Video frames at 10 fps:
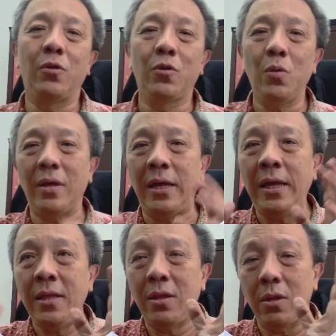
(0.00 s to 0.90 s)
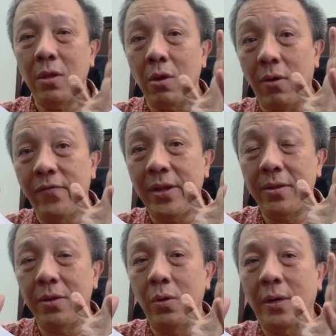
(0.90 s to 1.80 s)
So in
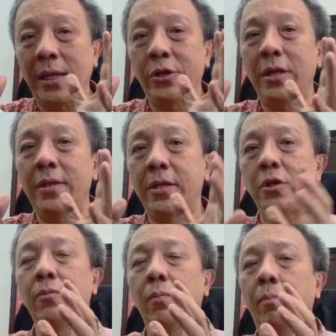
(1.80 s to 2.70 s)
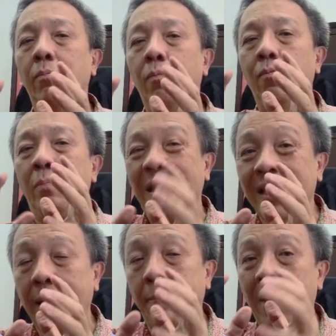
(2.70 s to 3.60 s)
Ovid, you can actually search,
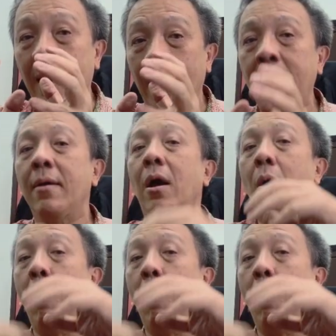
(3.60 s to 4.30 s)
beside MEDLINE,